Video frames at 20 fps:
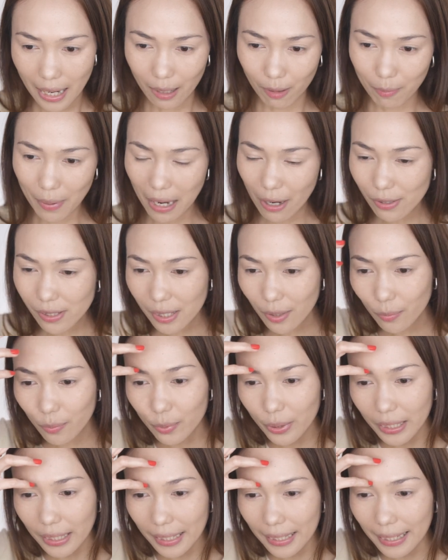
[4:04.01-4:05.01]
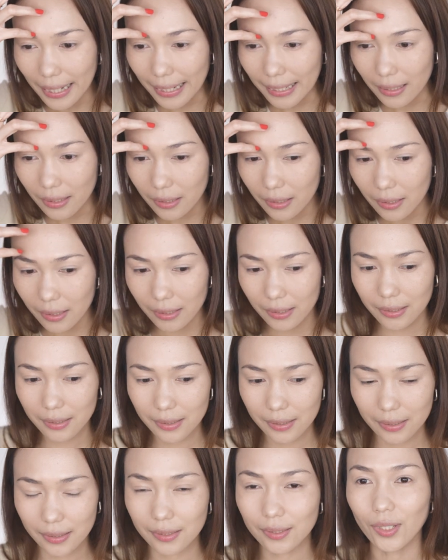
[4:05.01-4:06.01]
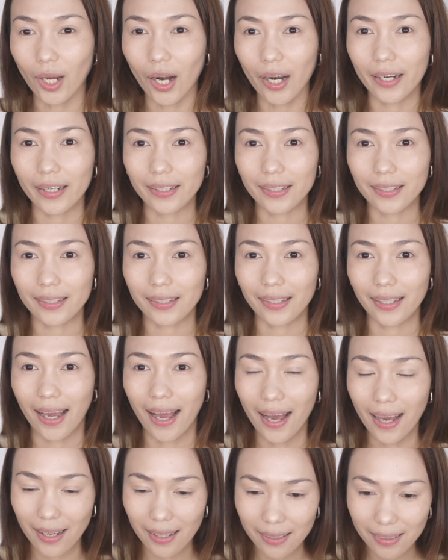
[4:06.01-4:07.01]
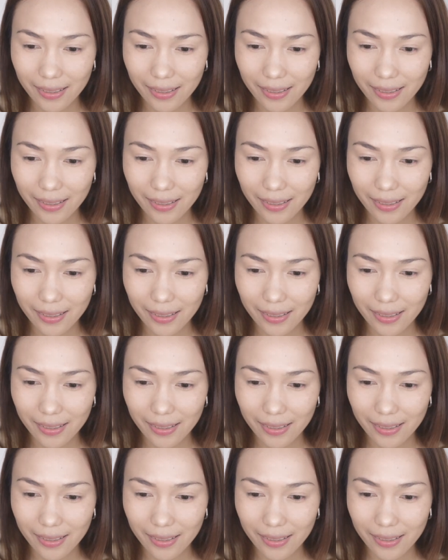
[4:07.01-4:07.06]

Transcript: Her brows are really like dark, yeah?